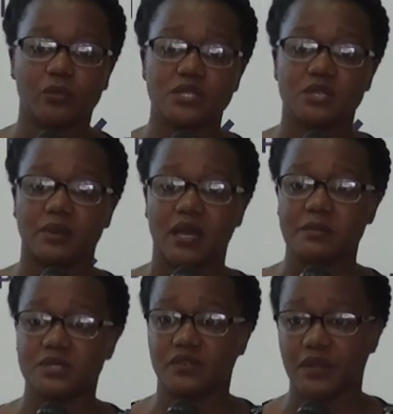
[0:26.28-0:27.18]
and
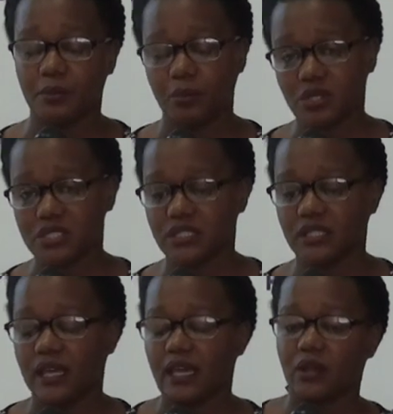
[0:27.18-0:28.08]
enforcement powers
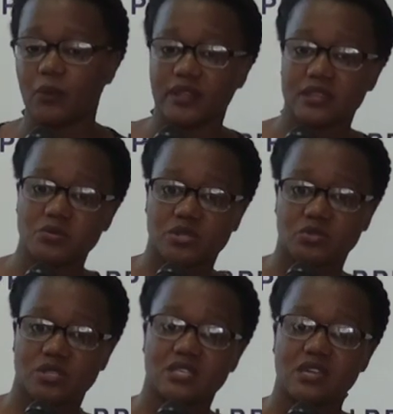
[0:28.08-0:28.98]
to ensure that the
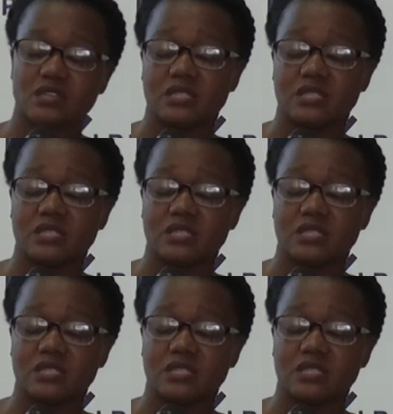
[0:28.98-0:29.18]
use of